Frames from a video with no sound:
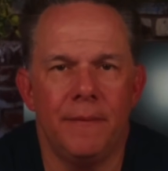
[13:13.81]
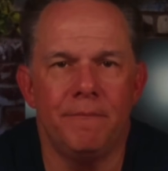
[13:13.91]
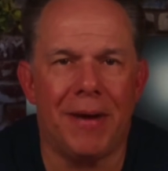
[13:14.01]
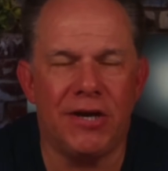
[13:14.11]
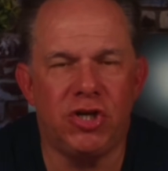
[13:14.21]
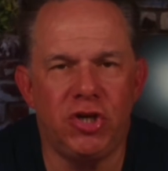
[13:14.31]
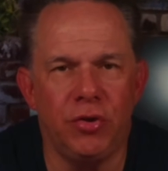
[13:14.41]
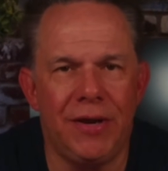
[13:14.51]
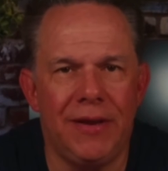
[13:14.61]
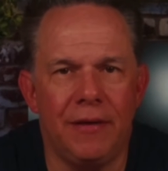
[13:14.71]
by
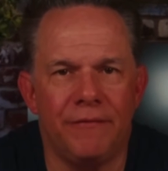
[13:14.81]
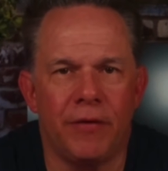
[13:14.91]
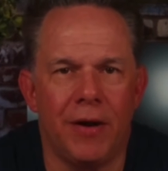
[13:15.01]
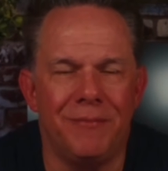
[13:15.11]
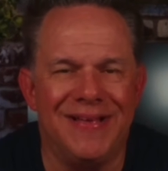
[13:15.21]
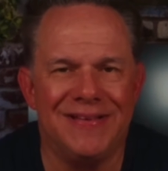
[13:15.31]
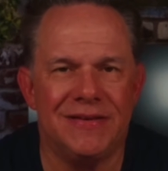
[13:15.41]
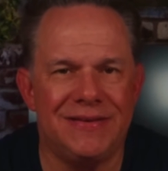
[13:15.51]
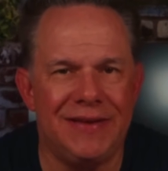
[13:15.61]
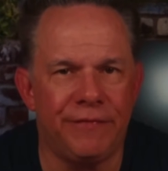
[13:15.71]
shooting from
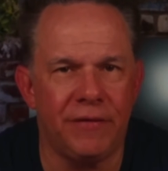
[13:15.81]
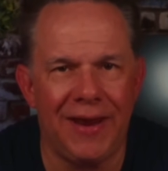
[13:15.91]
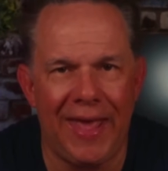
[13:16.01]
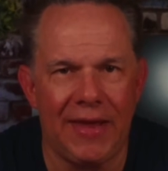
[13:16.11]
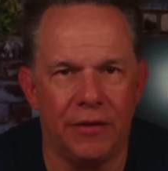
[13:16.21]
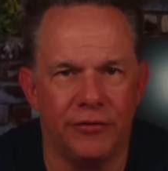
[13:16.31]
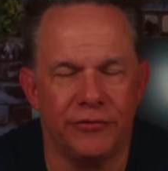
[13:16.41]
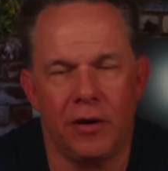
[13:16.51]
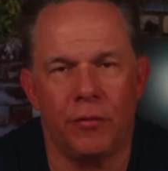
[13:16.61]
different angles